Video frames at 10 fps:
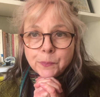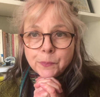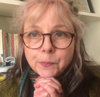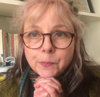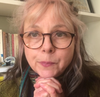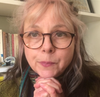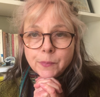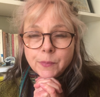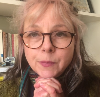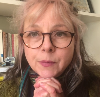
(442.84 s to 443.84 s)

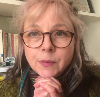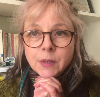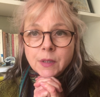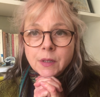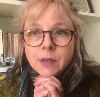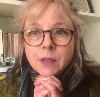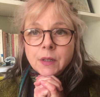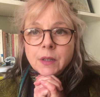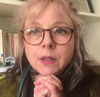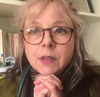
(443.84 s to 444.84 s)
[no speech]